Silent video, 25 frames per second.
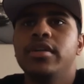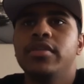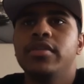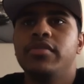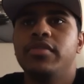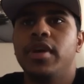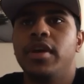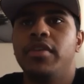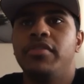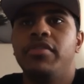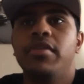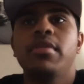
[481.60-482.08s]

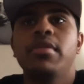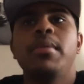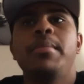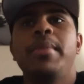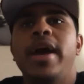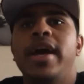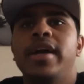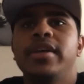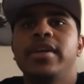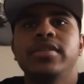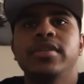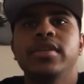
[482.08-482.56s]
From the
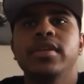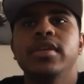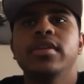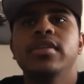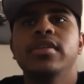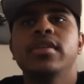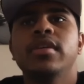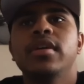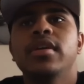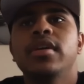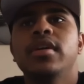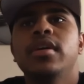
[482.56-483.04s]
back seat.
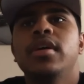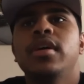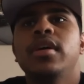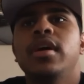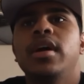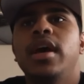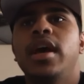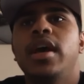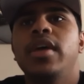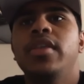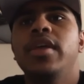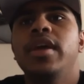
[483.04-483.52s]

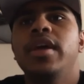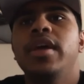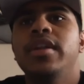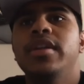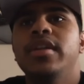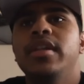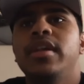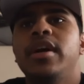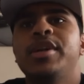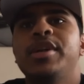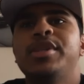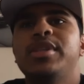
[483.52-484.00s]
And then
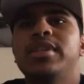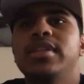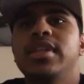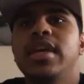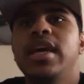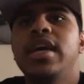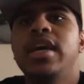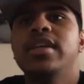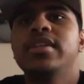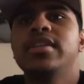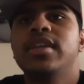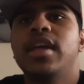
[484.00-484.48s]
a lot of
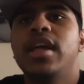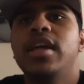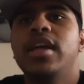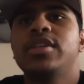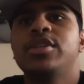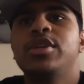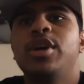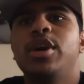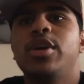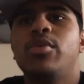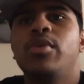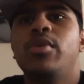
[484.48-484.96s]
sedans, that's
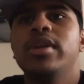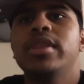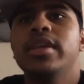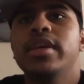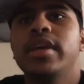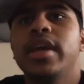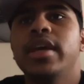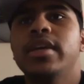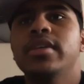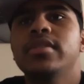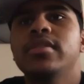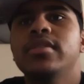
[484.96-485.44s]
not quite the
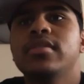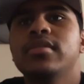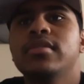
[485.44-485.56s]
case.